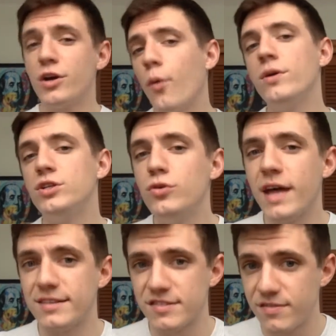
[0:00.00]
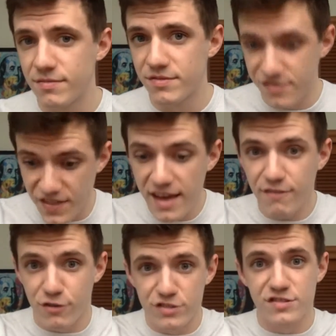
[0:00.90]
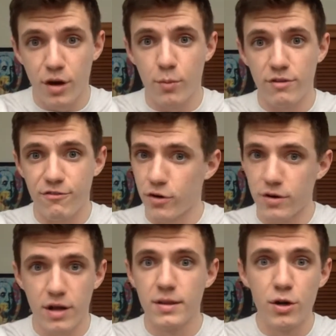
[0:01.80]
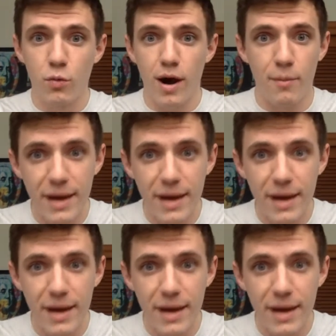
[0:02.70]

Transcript: Go and do that thing for someone for a little while.